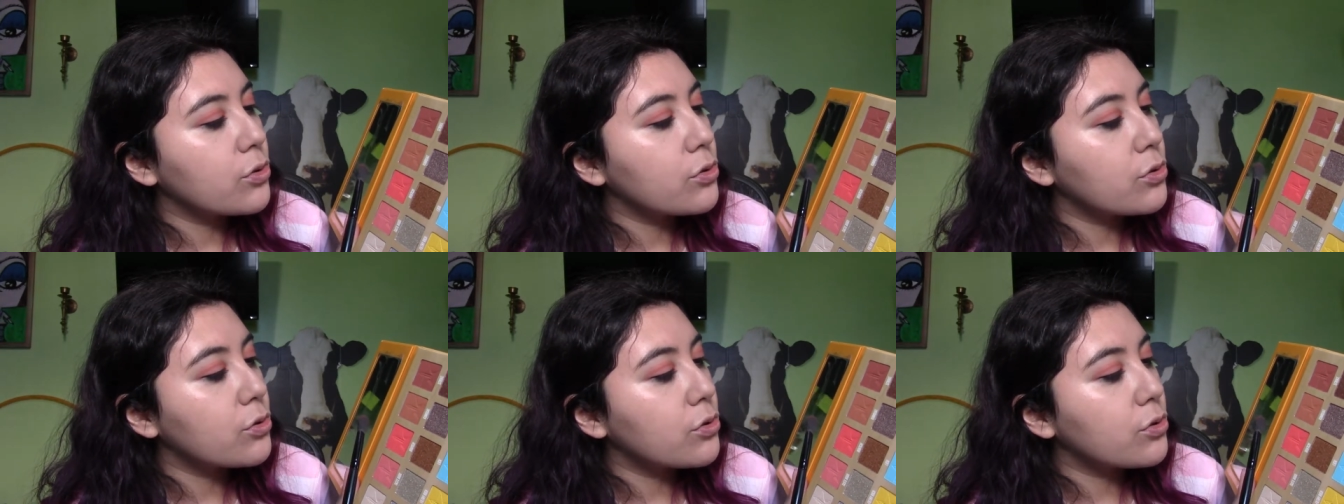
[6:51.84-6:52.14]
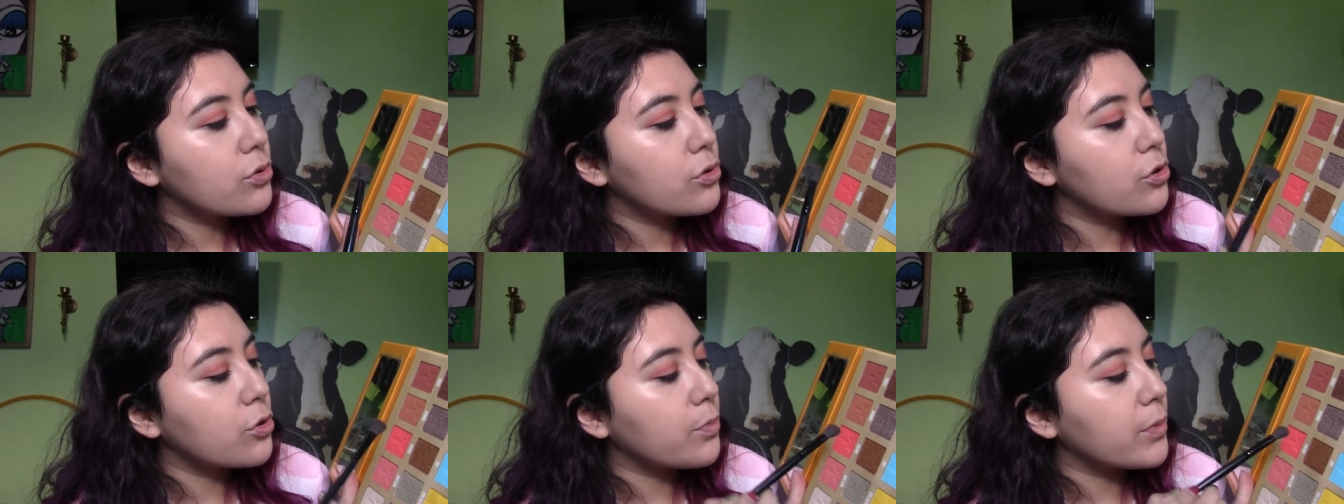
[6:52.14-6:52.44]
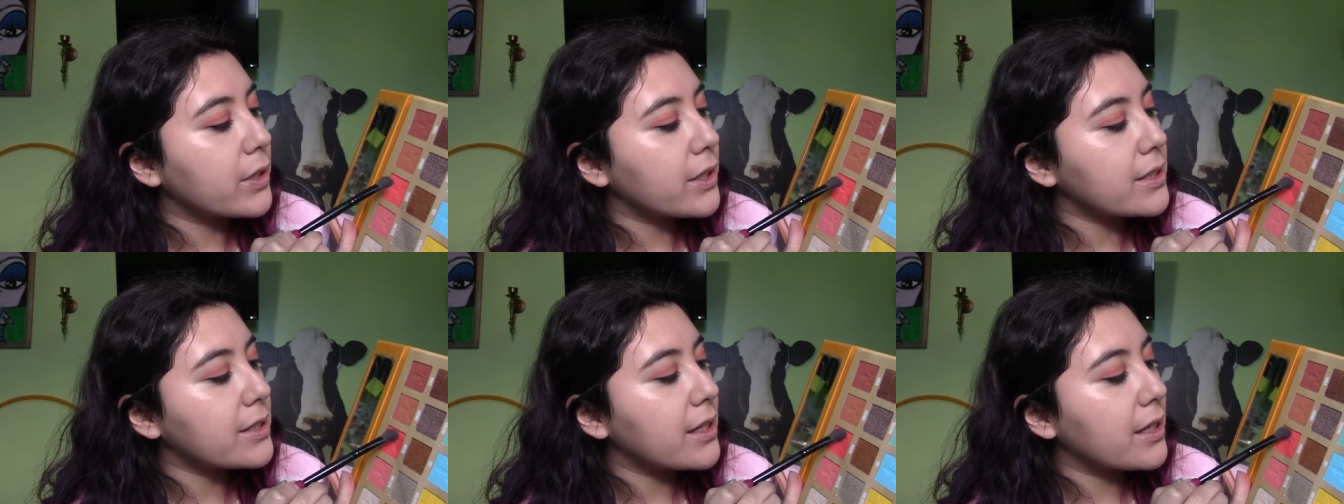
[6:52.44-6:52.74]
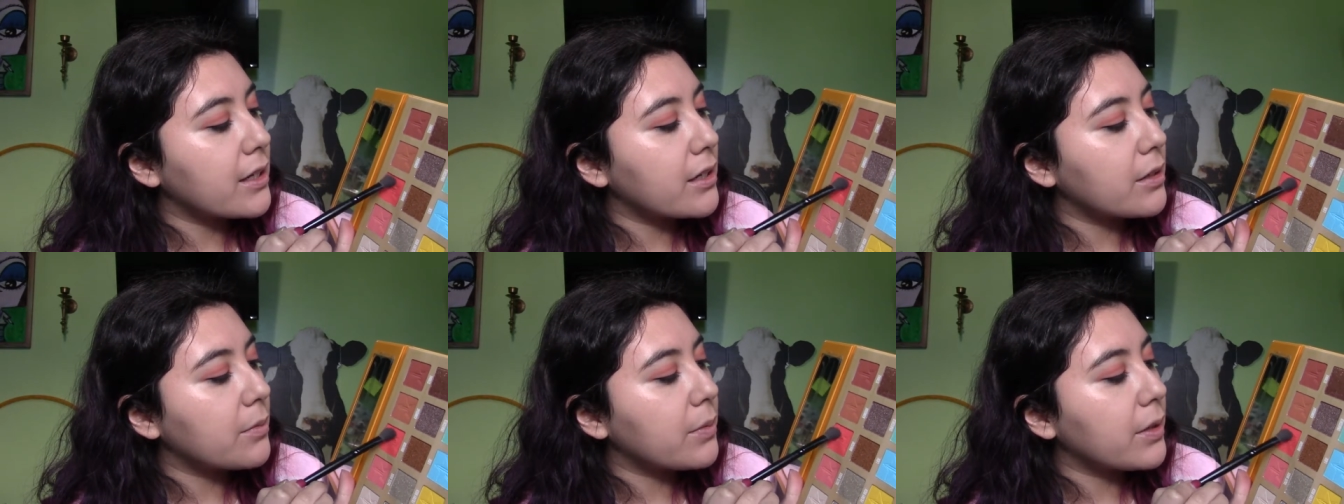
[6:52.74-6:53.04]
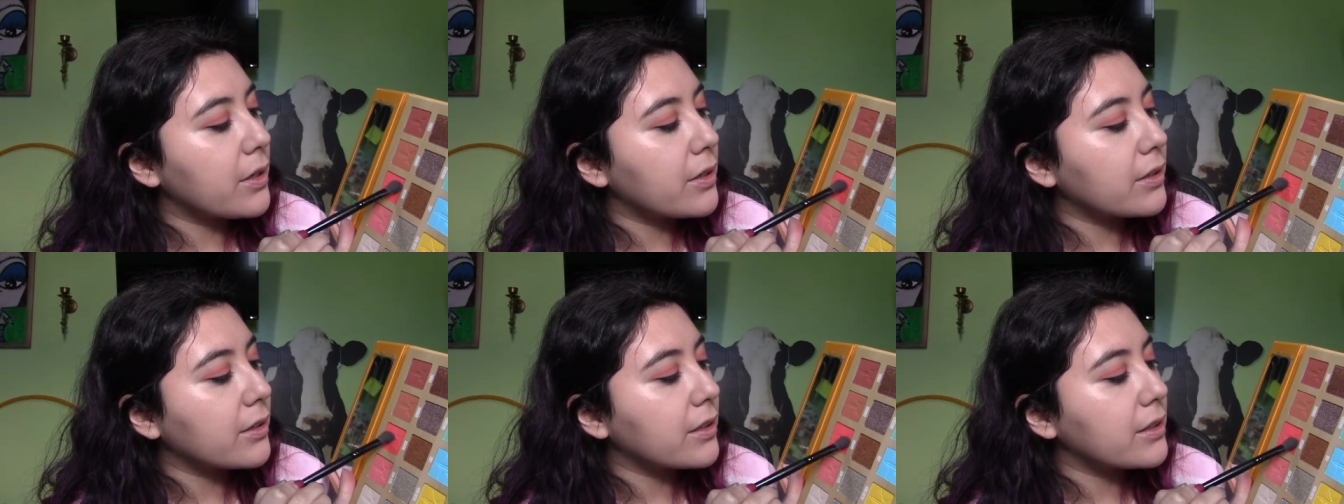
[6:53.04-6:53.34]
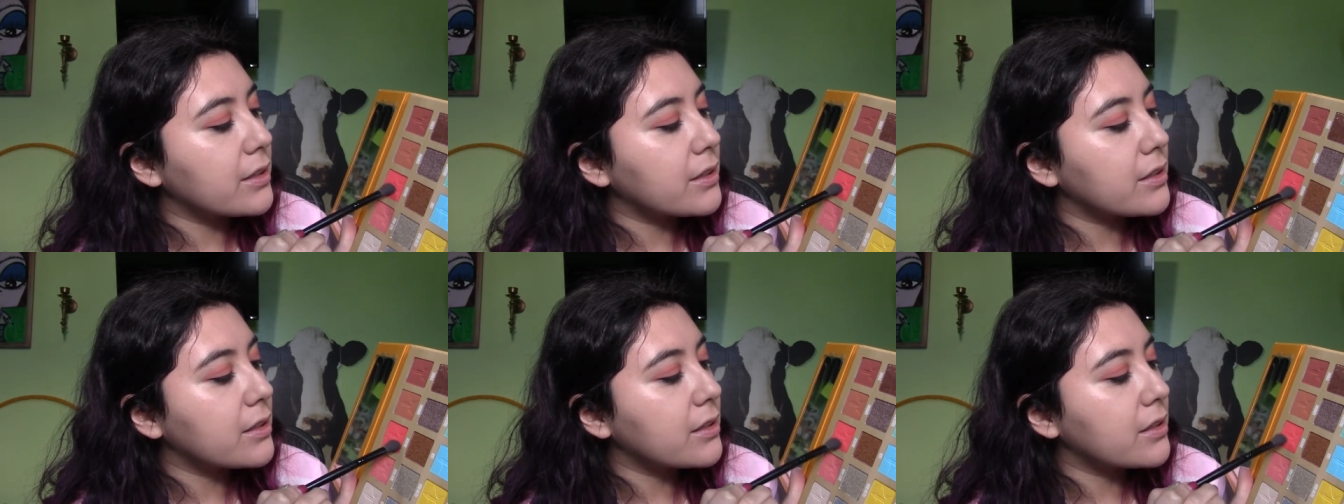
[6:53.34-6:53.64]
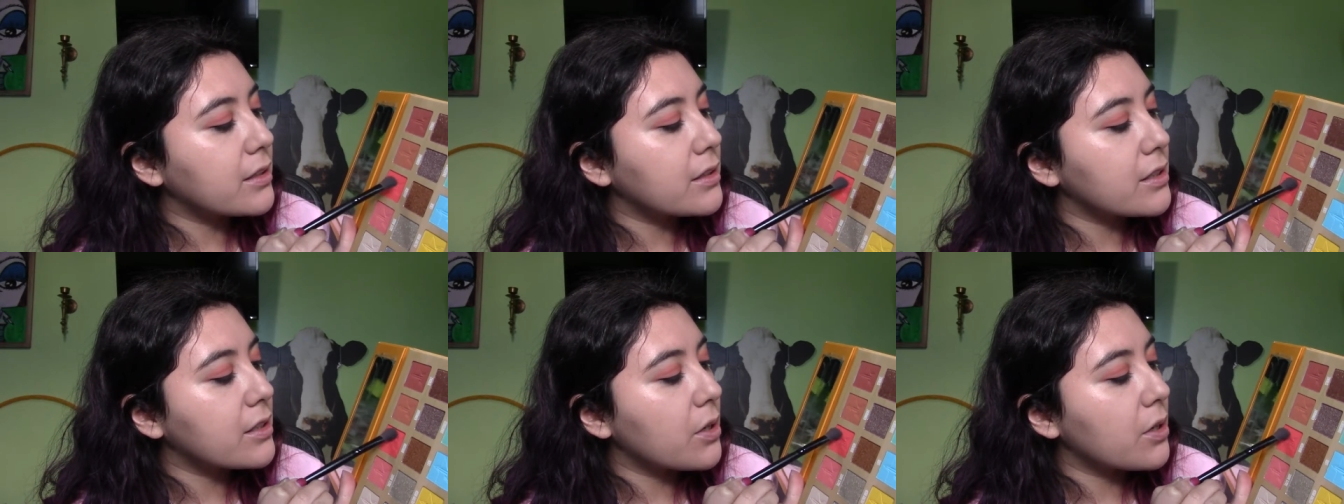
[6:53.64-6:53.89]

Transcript: Stupid excited about it. Let's